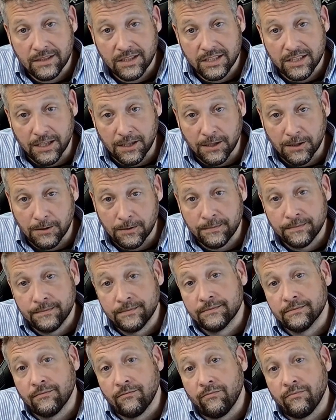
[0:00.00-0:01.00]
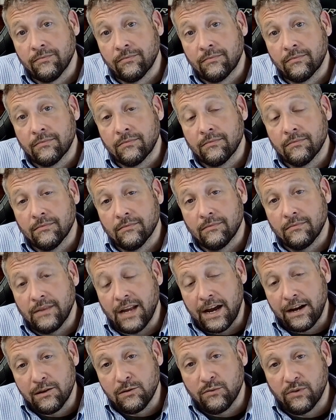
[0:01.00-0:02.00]
So
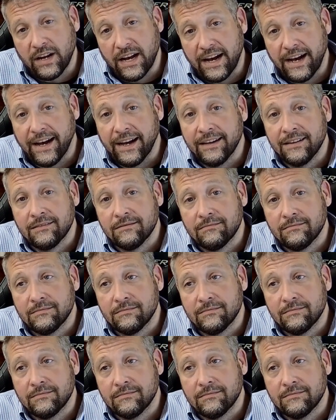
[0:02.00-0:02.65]
now you've got